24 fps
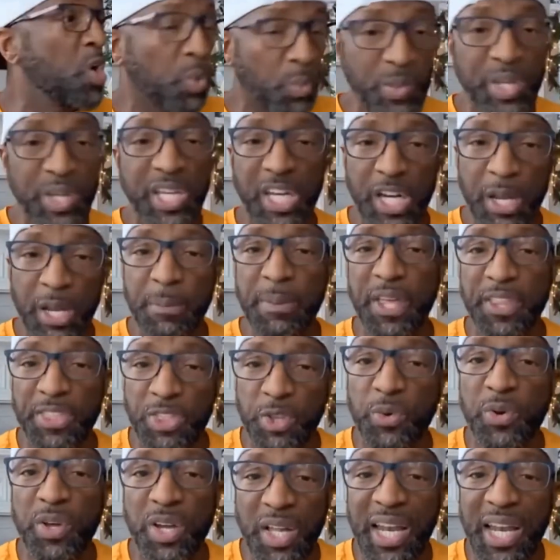We get up at
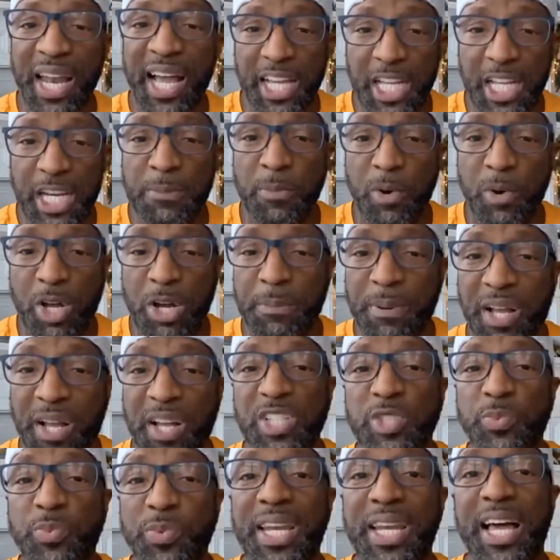3 o'clock in the morning
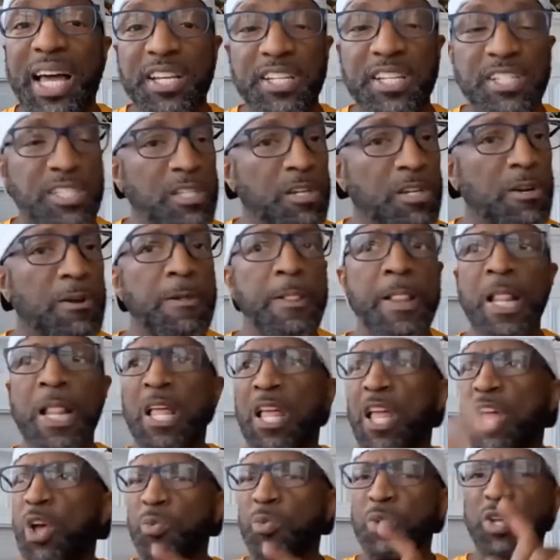because we like to serve,
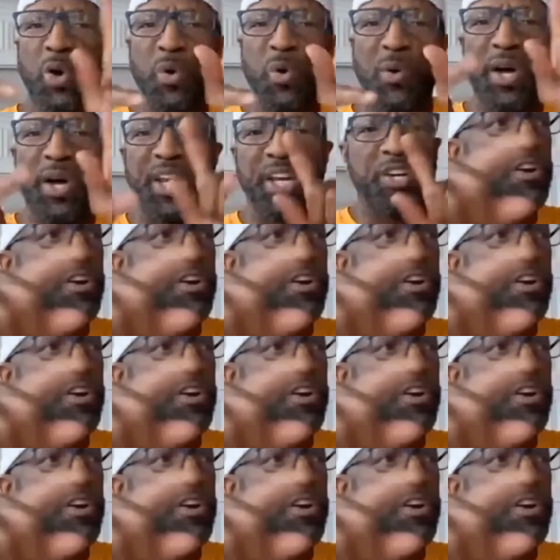and we go into